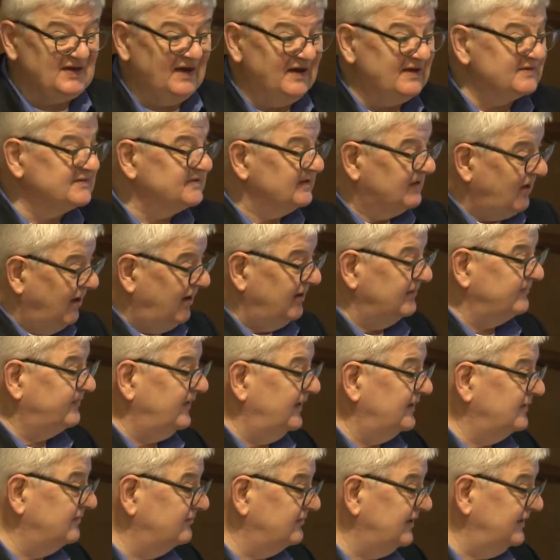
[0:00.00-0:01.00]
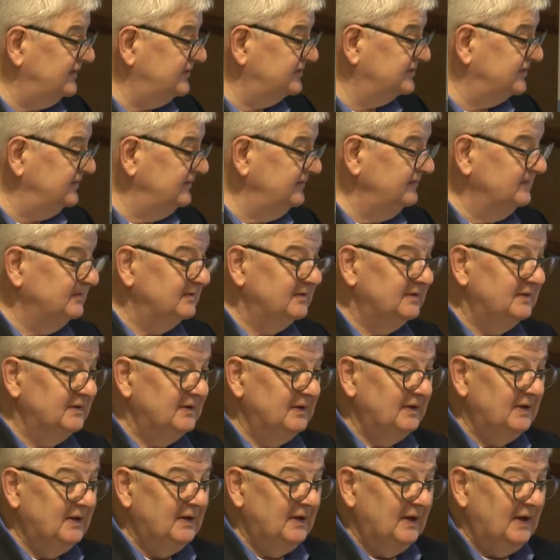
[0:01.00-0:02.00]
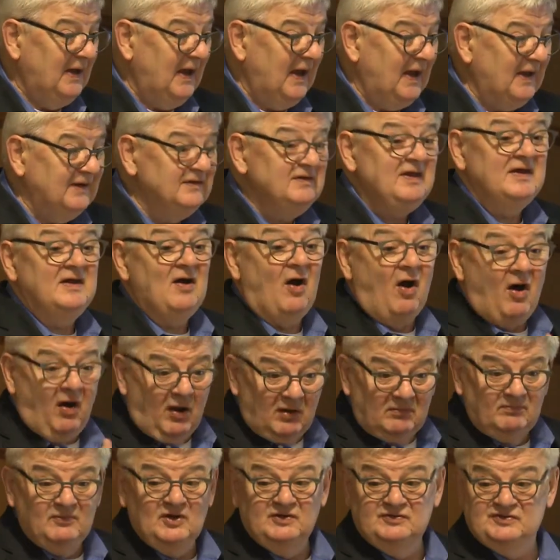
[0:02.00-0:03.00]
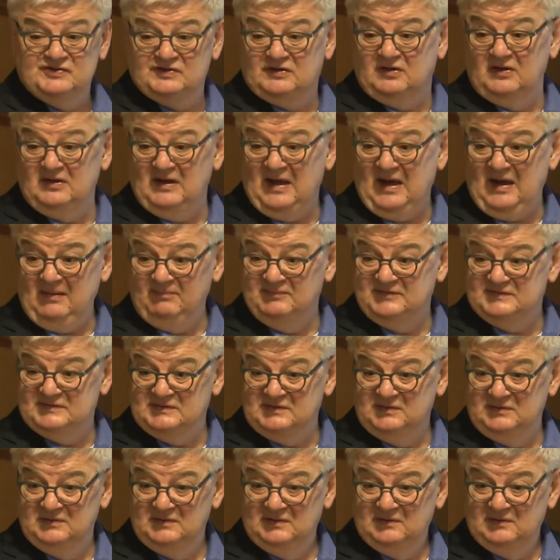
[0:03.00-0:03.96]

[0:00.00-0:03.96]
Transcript: as a confederation, and they almost collapsed.